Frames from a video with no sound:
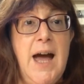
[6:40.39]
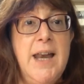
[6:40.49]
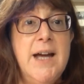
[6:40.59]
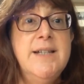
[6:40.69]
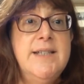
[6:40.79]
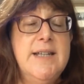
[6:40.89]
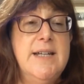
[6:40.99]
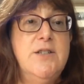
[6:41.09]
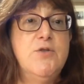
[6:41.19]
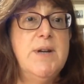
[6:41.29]
And I
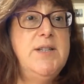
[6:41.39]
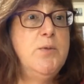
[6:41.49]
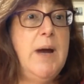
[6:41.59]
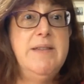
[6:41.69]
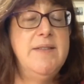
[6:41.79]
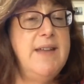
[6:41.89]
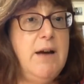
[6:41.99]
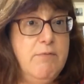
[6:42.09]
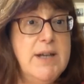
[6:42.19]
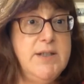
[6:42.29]
said straight away that
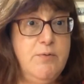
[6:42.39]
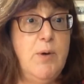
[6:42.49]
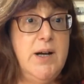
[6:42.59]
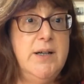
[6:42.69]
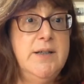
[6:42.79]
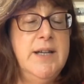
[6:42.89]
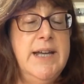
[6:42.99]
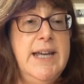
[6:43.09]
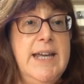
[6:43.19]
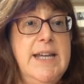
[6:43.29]
that reservoir
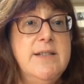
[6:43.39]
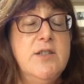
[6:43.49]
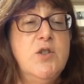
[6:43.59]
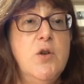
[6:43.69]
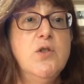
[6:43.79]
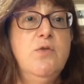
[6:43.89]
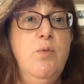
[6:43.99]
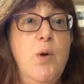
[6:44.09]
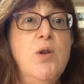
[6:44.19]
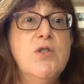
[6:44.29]
is a source
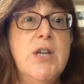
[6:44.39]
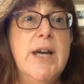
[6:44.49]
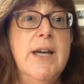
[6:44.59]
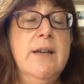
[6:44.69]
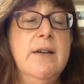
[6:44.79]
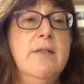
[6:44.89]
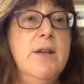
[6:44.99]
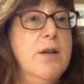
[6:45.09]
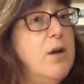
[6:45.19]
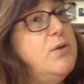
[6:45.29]
of water
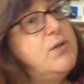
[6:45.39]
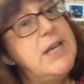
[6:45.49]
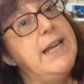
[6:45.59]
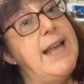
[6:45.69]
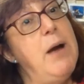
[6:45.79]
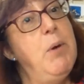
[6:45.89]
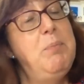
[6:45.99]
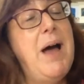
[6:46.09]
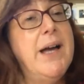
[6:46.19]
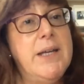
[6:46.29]
that goes in our
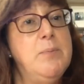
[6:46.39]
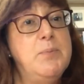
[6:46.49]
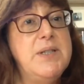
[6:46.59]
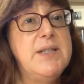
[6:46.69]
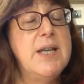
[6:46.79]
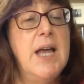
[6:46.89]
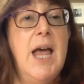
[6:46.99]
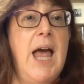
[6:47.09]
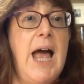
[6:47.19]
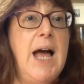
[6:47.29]
pipes.
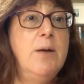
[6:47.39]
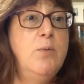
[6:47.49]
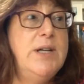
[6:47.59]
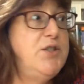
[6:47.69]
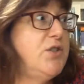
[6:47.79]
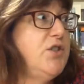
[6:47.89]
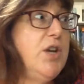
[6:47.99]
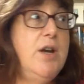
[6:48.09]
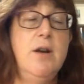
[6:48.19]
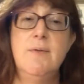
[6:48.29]
And we just
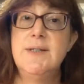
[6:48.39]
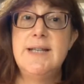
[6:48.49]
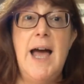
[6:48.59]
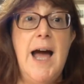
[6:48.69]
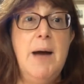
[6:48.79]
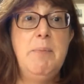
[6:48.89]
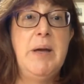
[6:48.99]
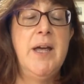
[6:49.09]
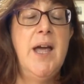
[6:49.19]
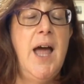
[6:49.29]
turn on the tap
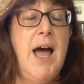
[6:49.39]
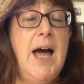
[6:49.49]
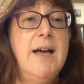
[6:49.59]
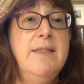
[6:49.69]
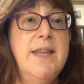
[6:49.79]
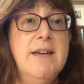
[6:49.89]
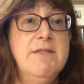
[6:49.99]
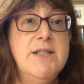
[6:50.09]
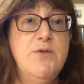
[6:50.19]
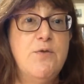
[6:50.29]
and there
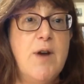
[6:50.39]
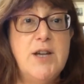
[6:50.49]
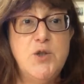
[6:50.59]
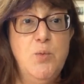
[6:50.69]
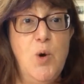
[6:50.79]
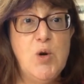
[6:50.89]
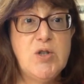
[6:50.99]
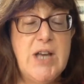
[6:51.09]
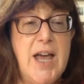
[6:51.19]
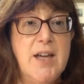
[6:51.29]
is fresh
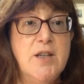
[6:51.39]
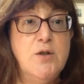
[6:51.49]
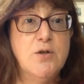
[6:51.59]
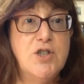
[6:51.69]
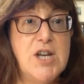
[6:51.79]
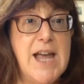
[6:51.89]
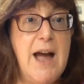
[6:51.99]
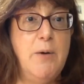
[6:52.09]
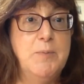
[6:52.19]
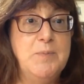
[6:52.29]
water gushing
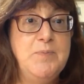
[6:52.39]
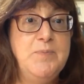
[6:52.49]
out.